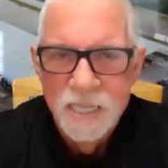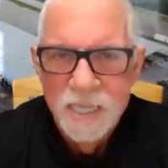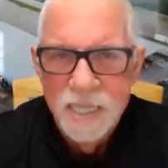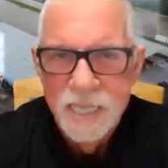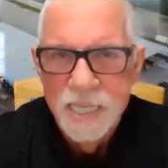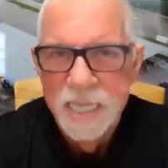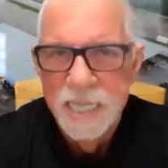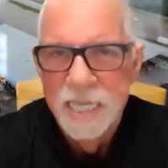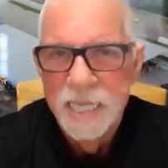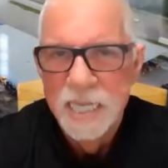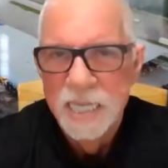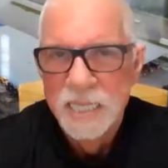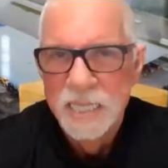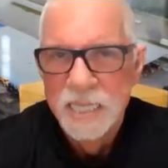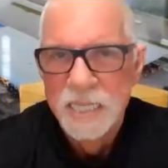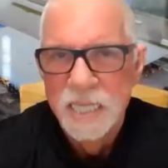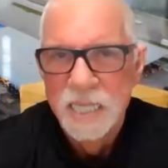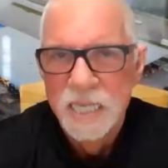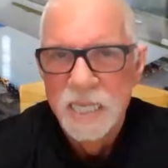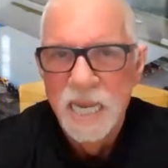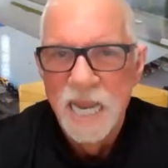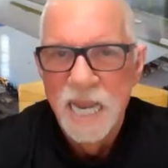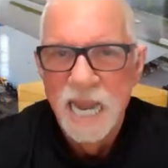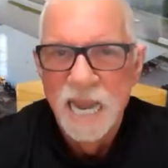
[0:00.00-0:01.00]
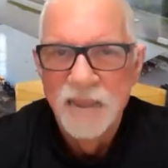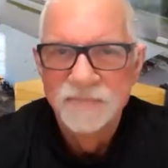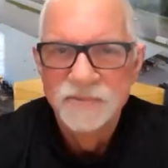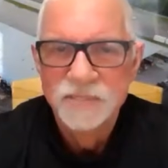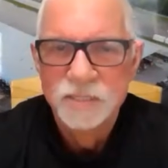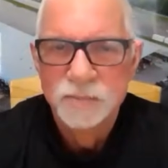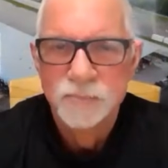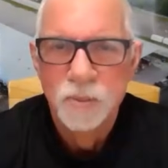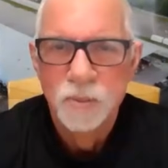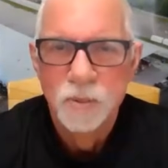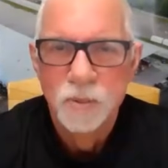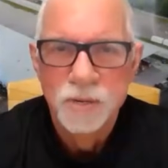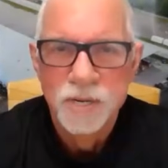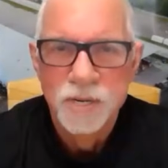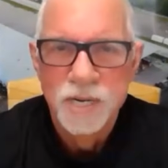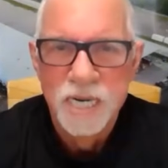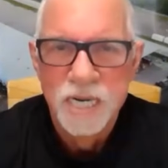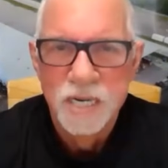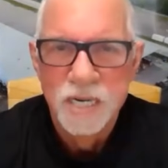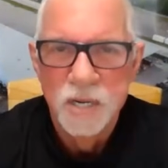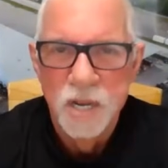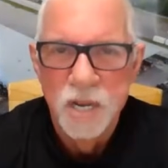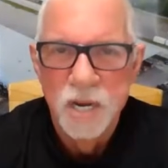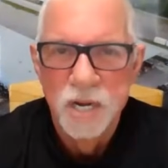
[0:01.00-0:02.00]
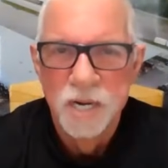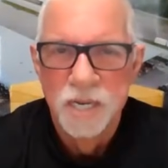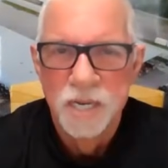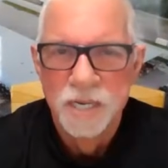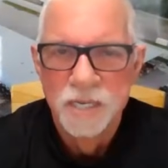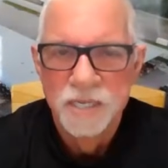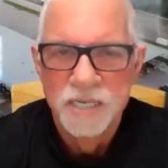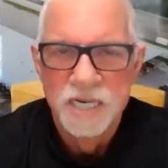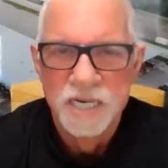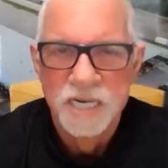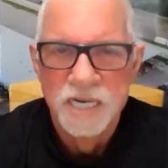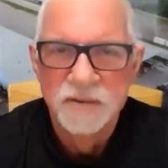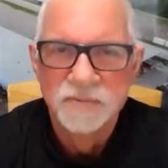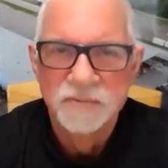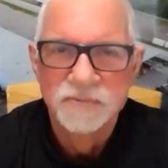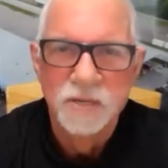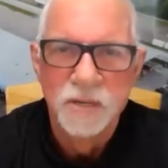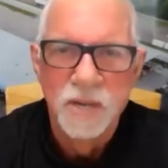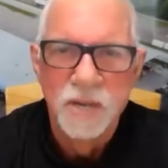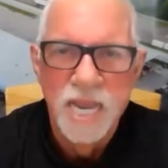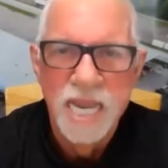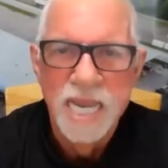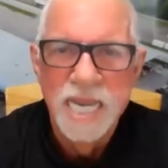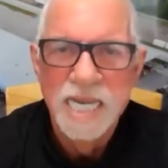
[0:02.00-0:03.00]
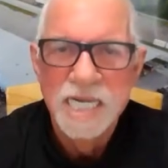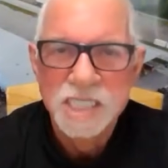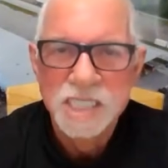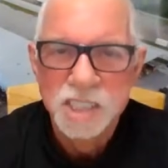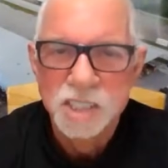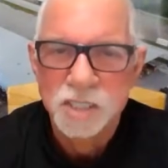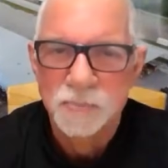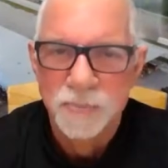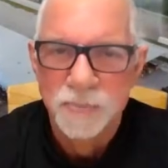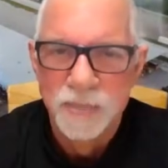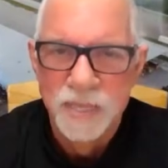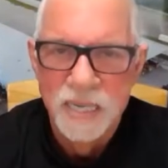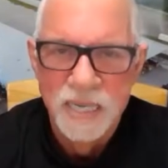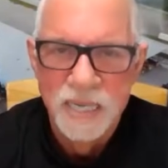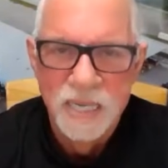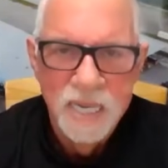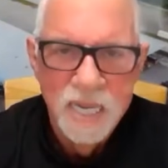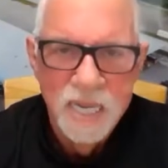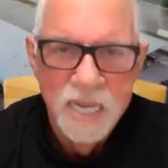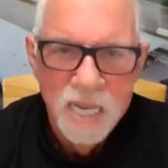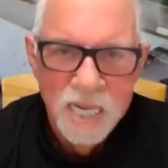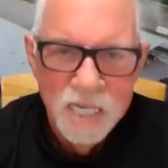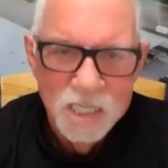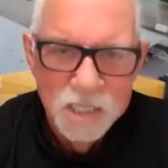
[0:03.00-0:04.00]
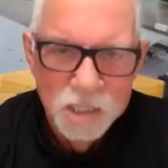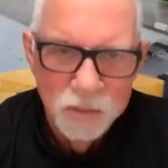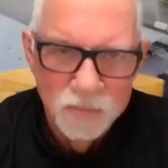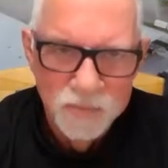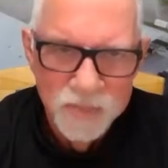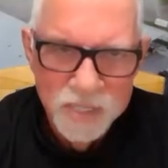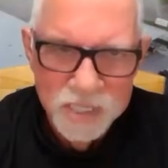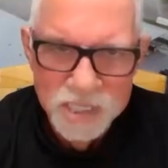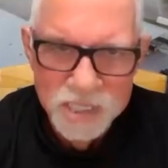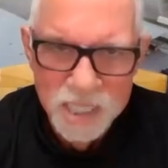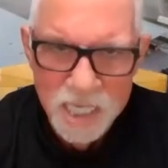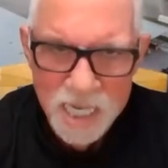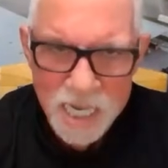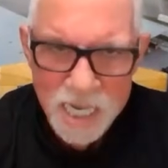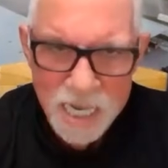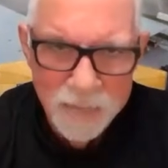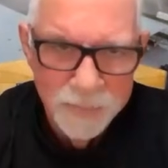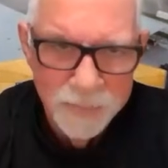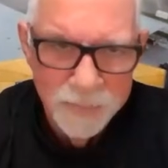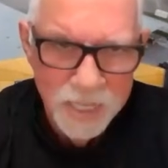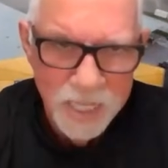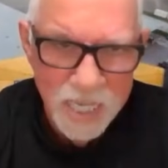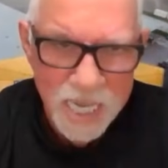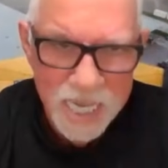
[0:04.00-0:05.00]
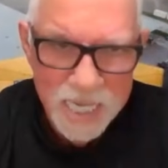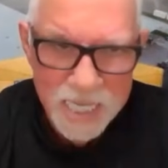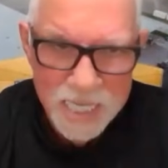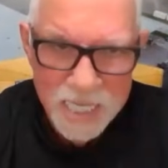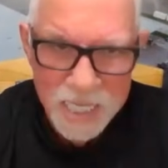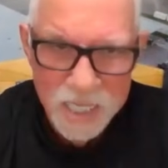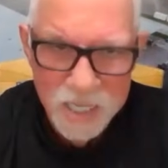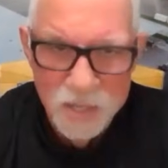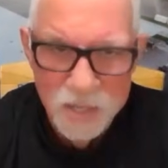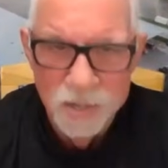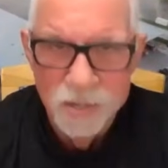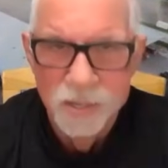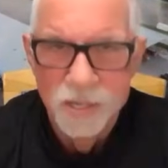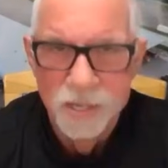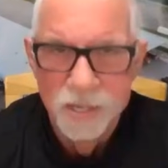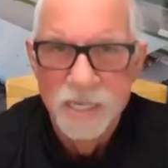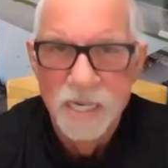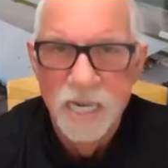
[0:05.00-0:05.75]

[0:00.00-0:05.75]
And I was born in Holland. And if you ask me, so what's the climate like in Holland?